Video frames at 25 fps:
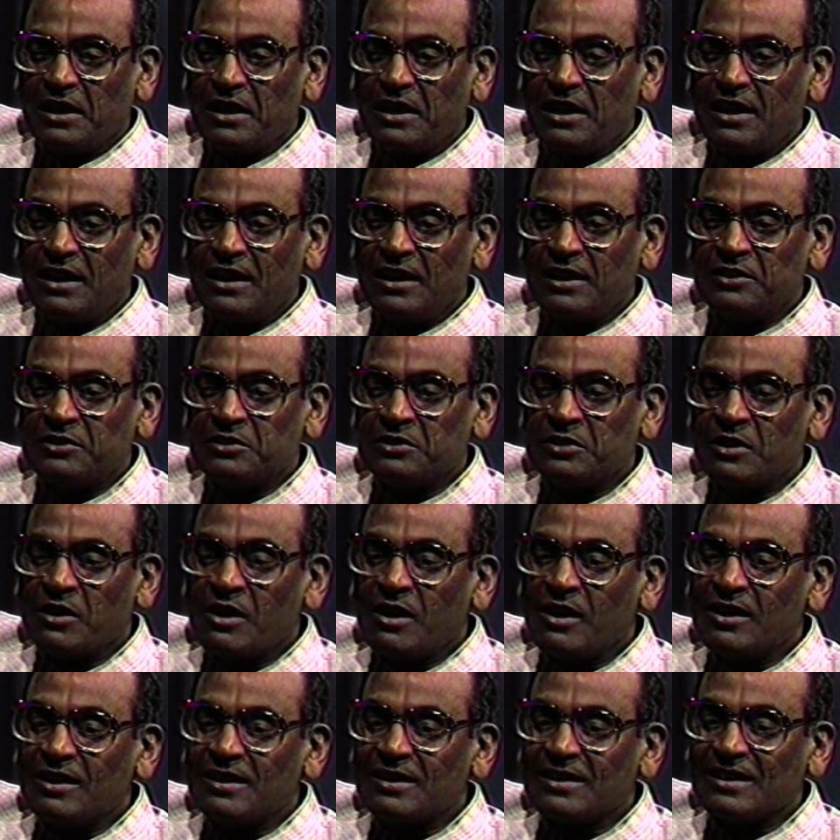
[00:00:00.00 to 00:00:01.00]
is
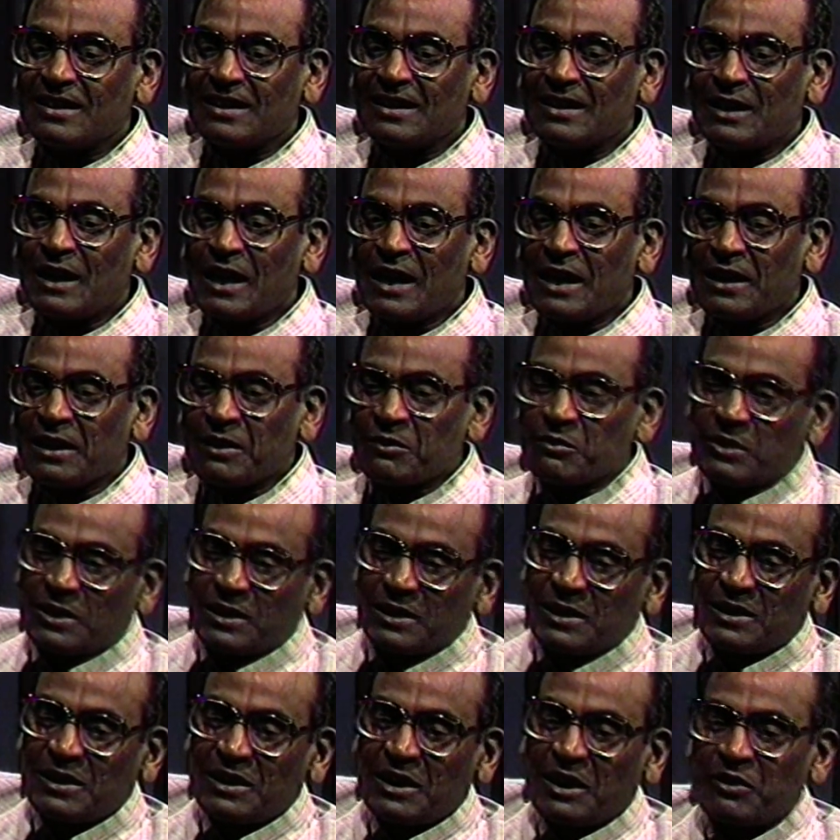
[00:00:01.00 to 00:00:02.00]
not like, well,
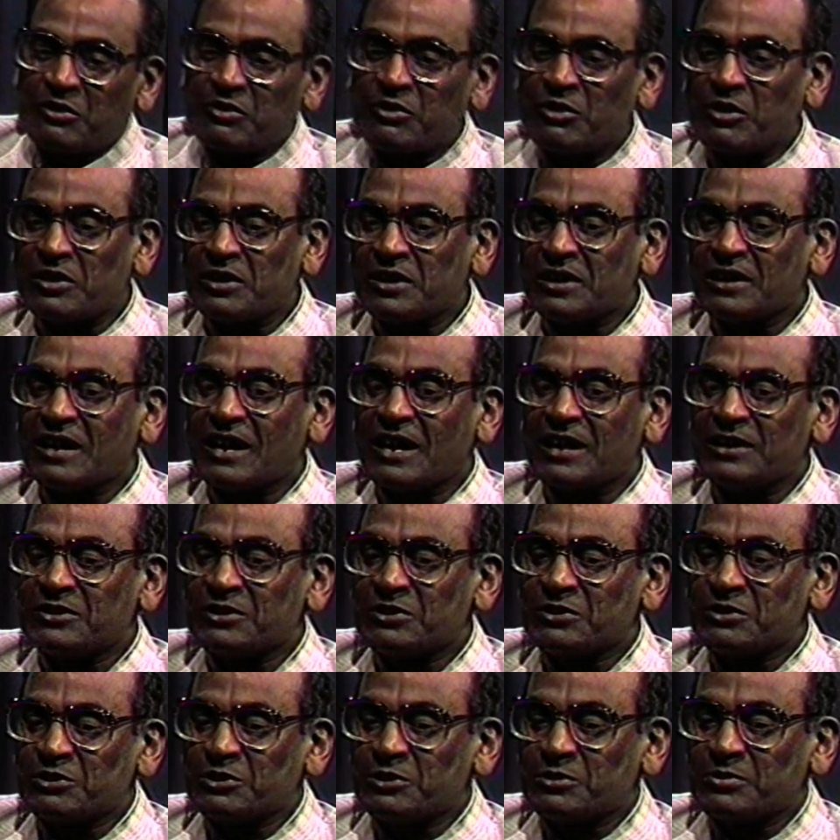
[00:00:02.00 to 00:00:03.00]
here are 40 kinds
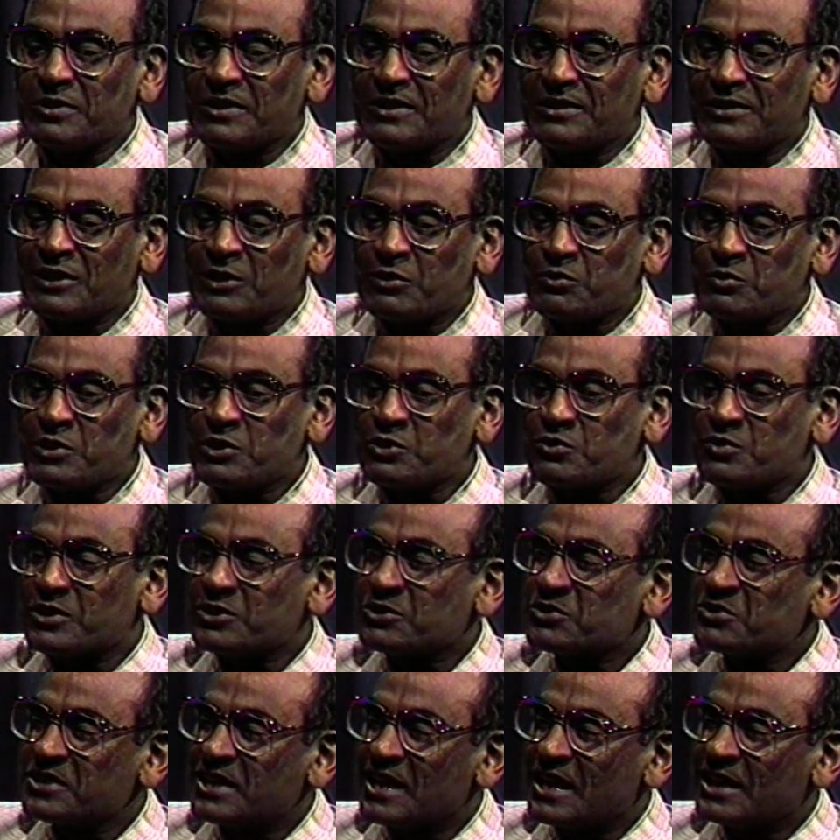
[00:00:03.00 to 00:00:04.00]
of toothpaste and which one
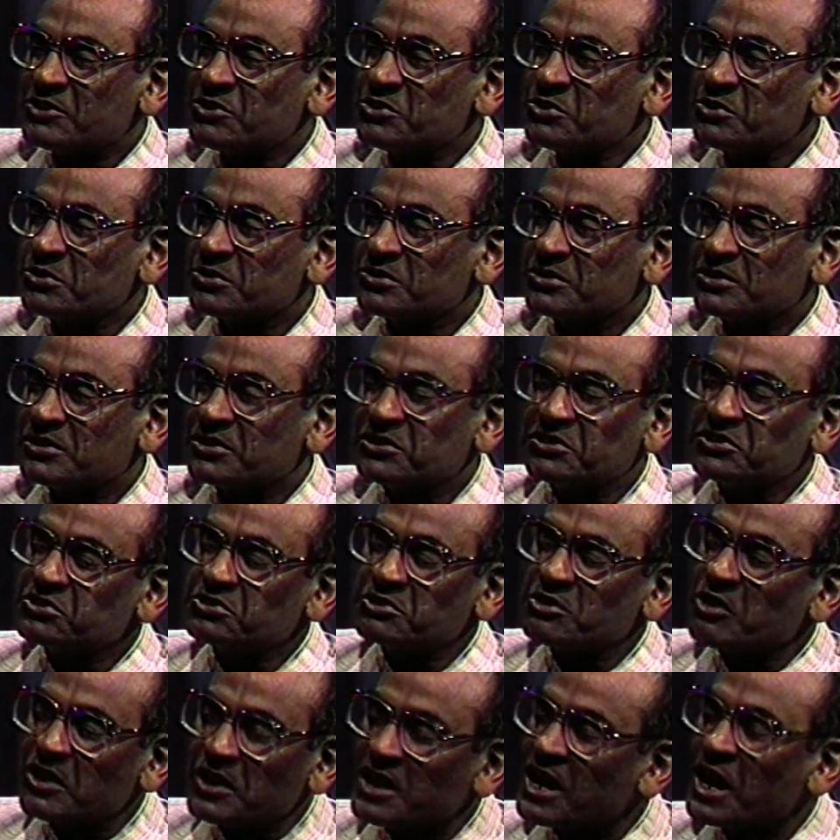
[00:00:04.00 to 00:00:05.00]
should I choose? This is
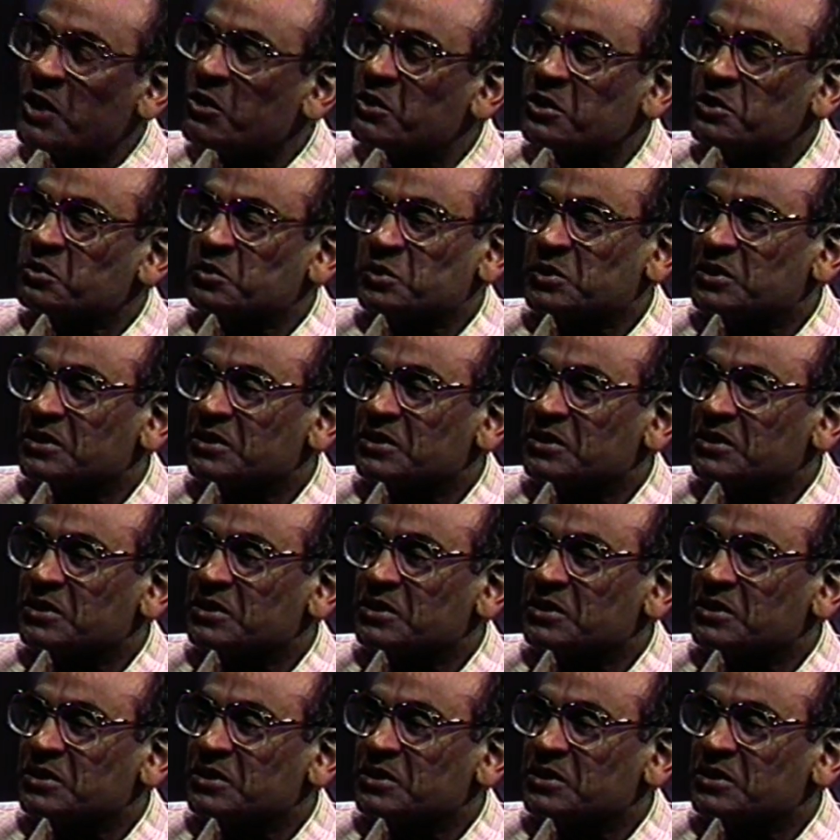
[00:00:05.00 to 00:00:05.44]
not how it works